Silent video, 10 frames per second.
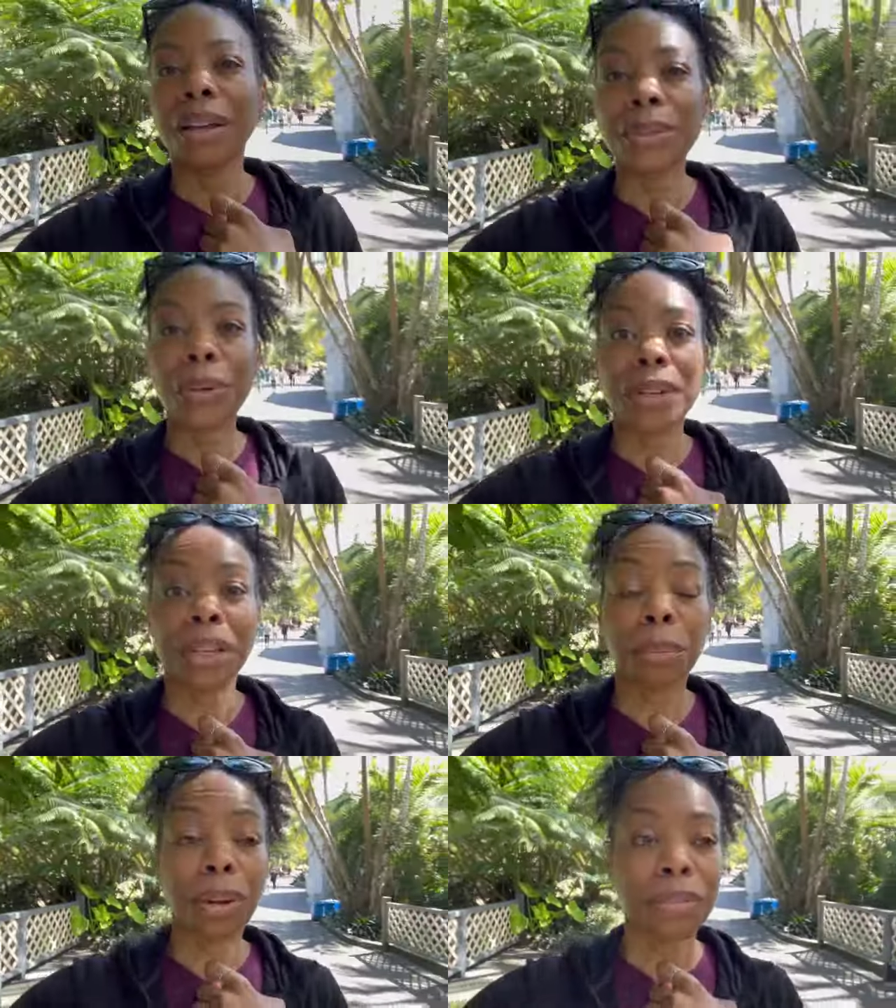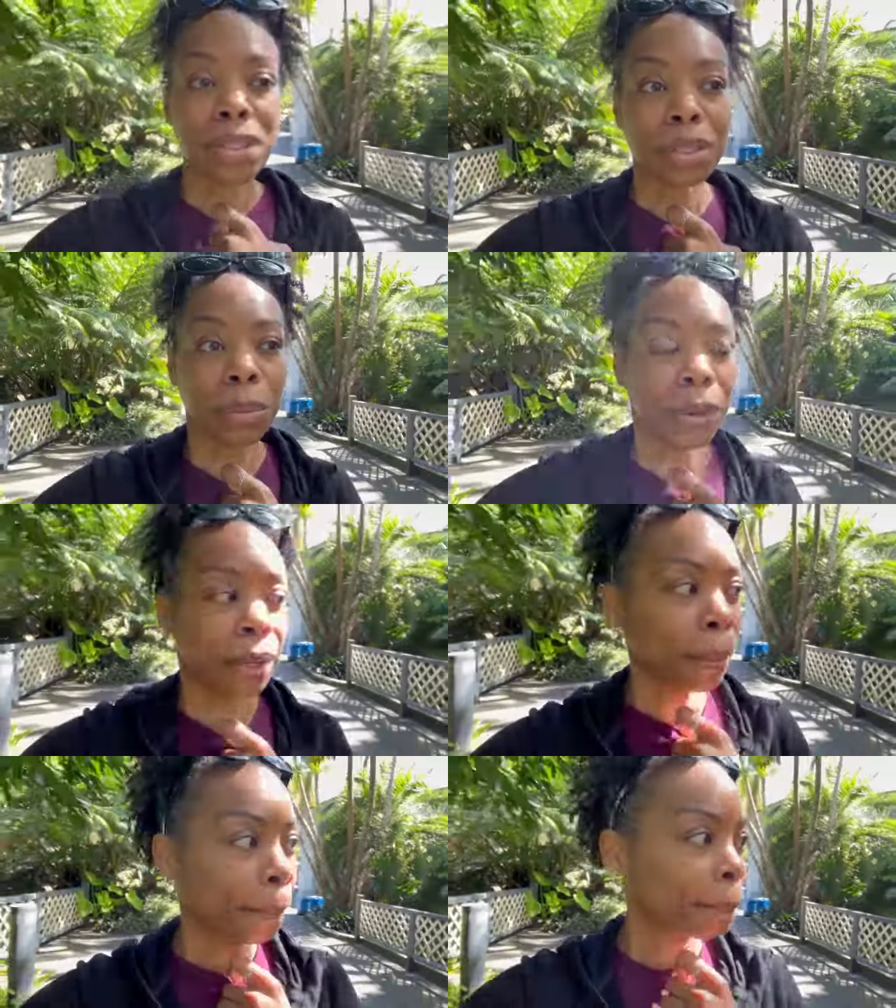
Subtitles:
was going to get breakfast this morning,